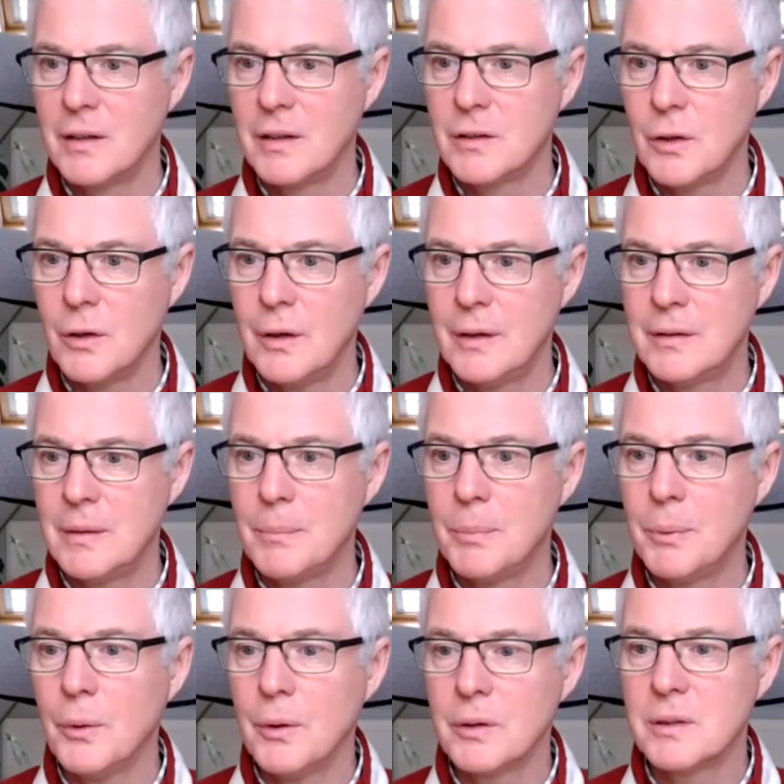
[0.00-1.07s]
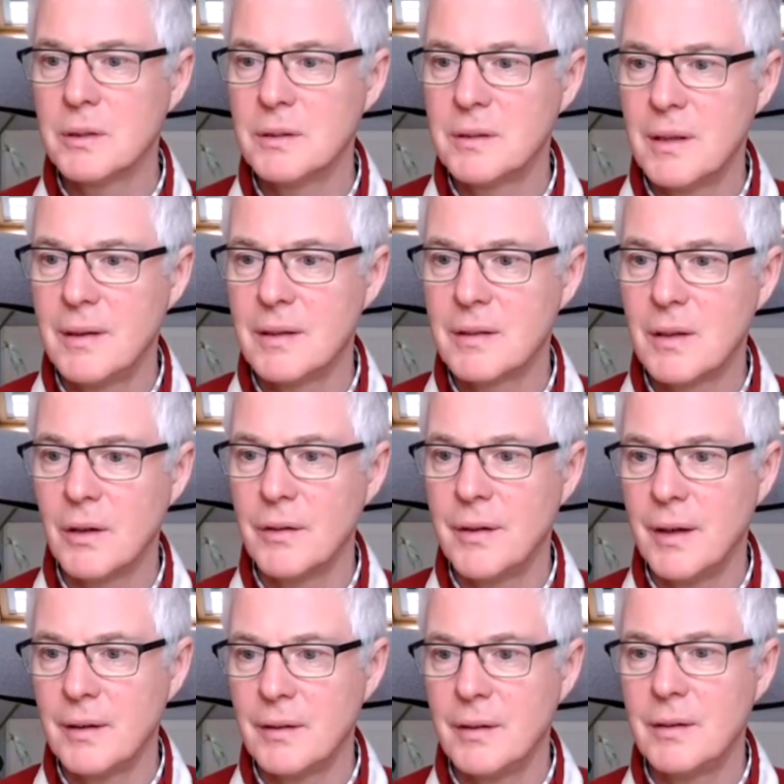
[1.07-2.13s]
and joy is important in this
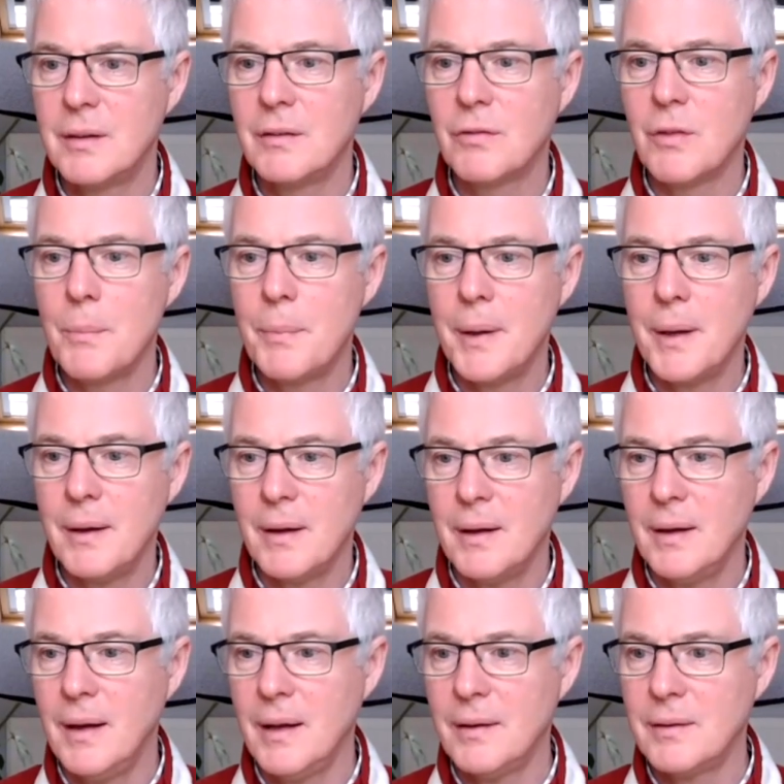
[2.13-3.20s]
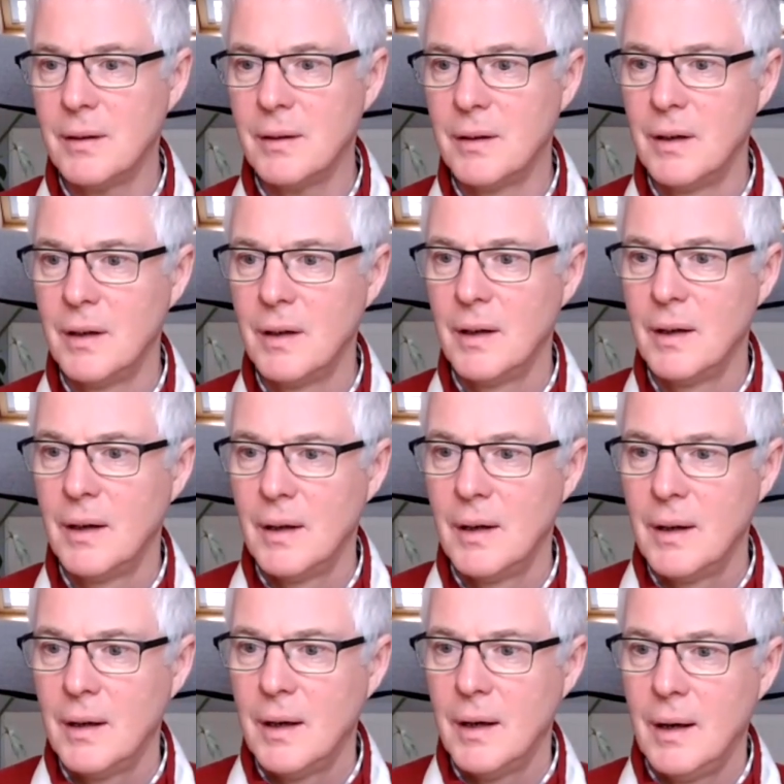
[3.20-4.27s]
context. This is from Pia in Essen.
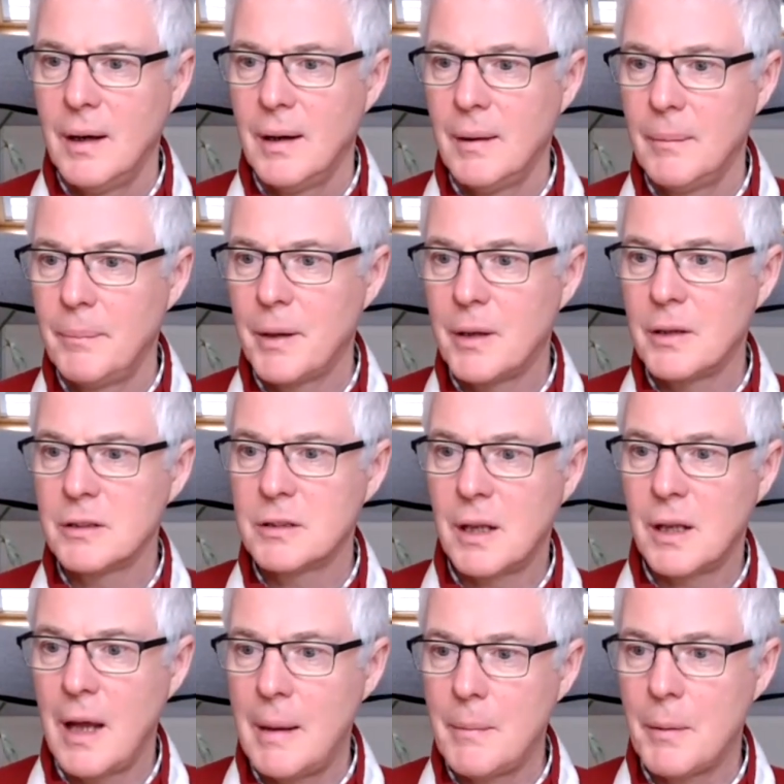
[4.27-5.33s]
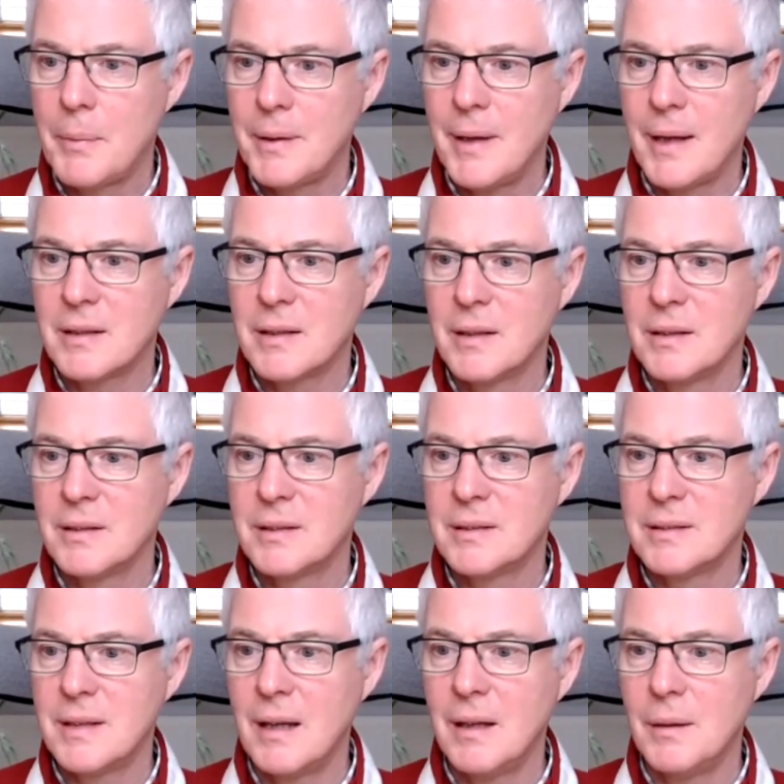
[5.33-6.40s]
Yeah. Uh, because climate protection and
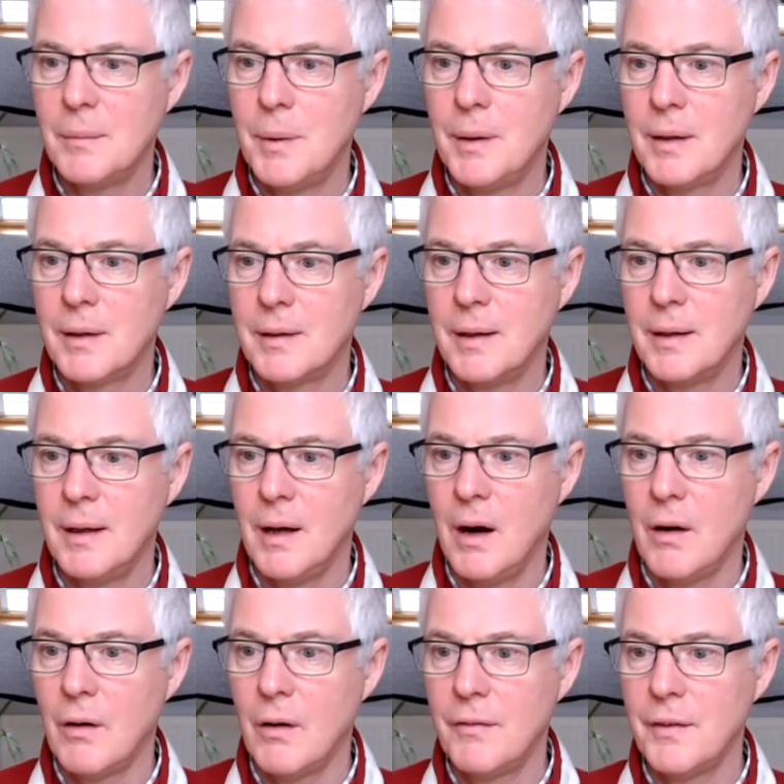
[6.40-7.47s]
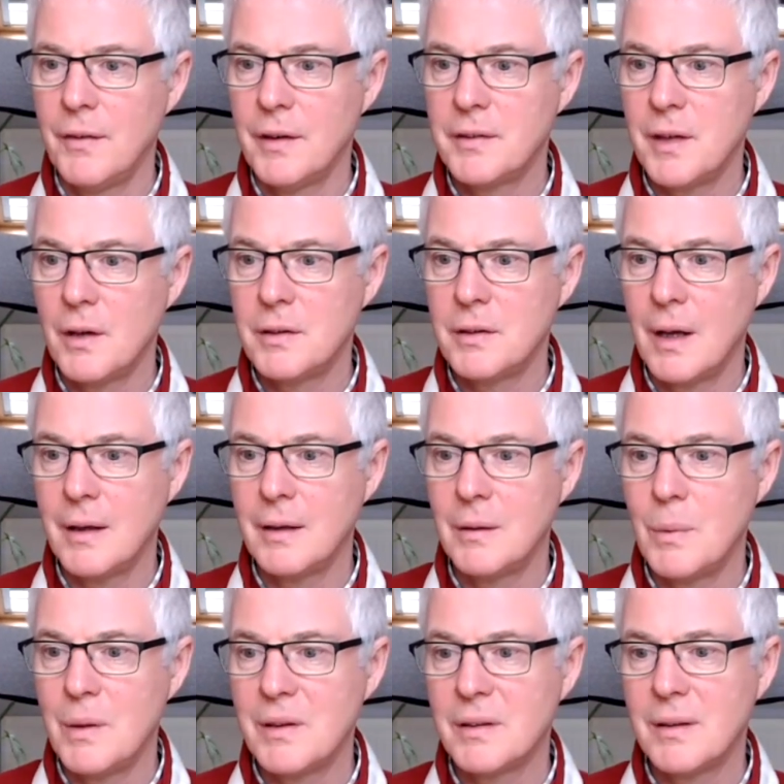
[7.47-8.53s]
sustainability are often
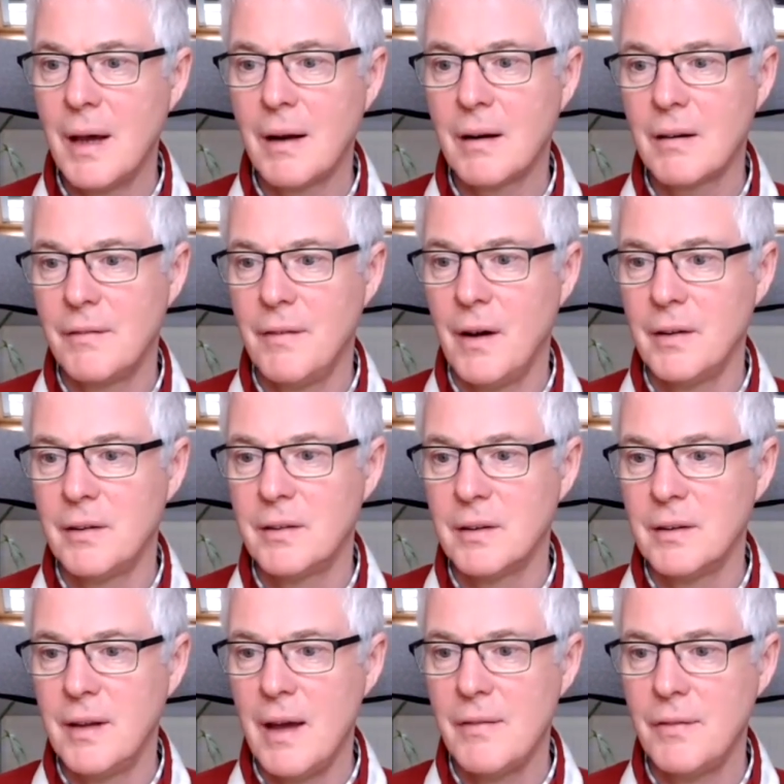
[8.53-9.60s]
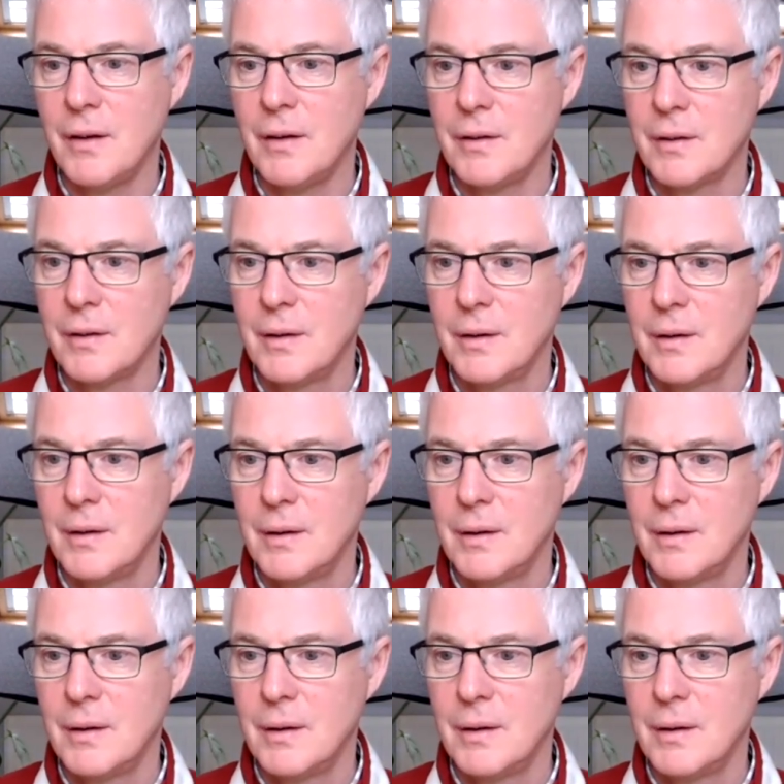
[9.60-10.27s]
associated with sacrifice and effort. Yeah